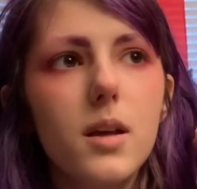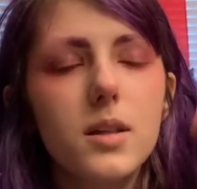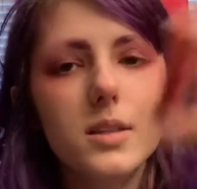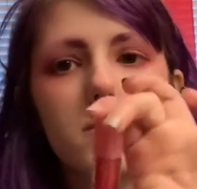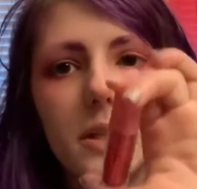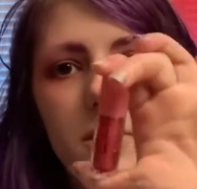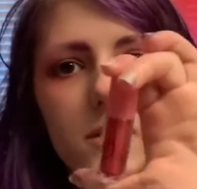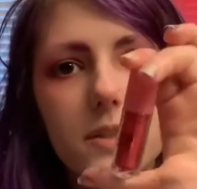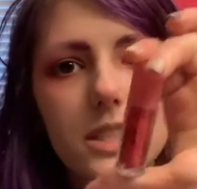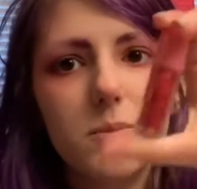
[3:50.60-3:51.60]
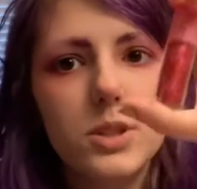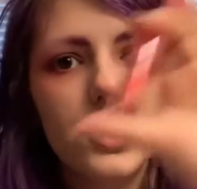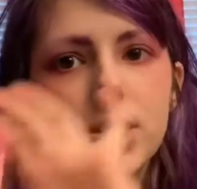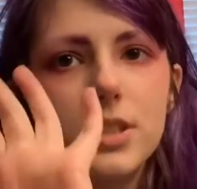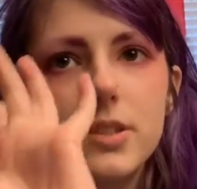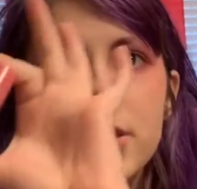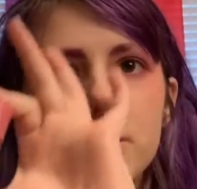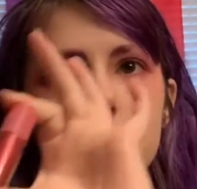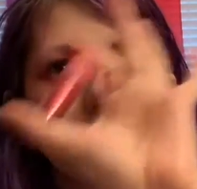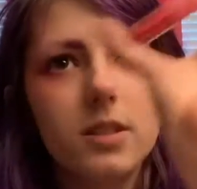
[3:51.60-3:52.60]
It's my girlfriend's, but she
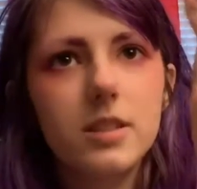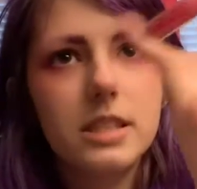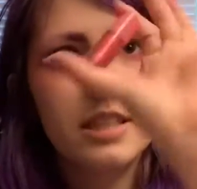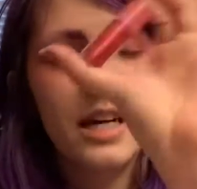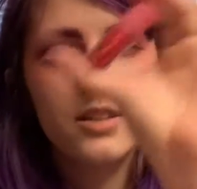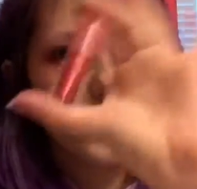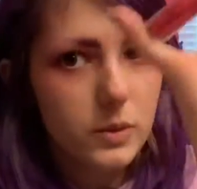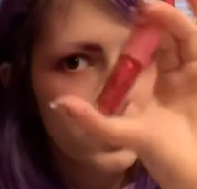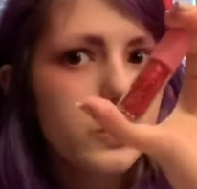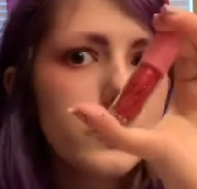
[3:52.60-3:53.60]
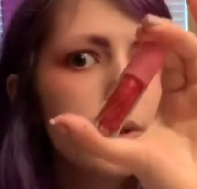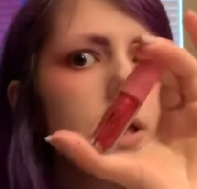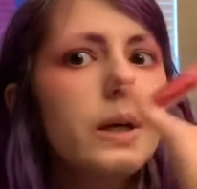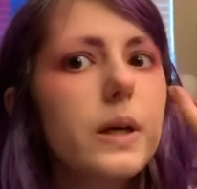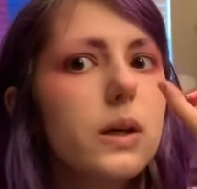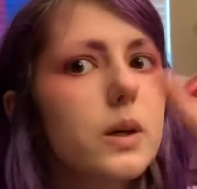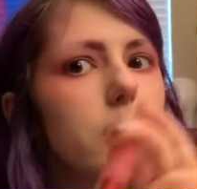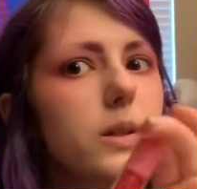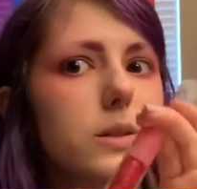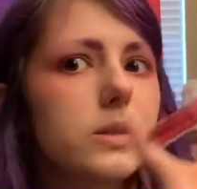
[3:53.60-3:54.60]
also like had no clue
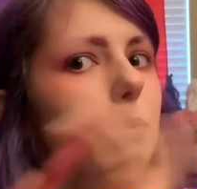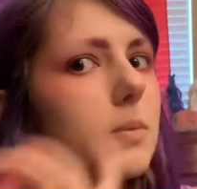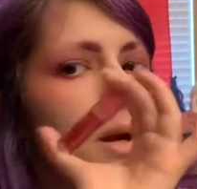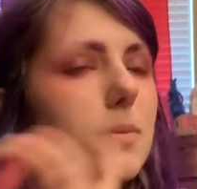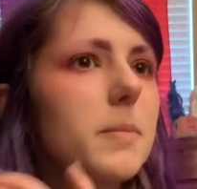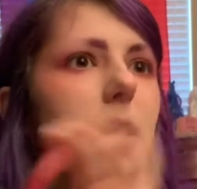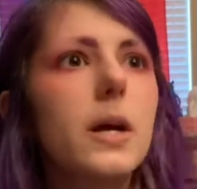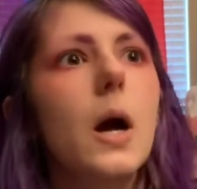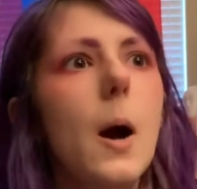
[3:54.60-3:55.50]
that they were problematic.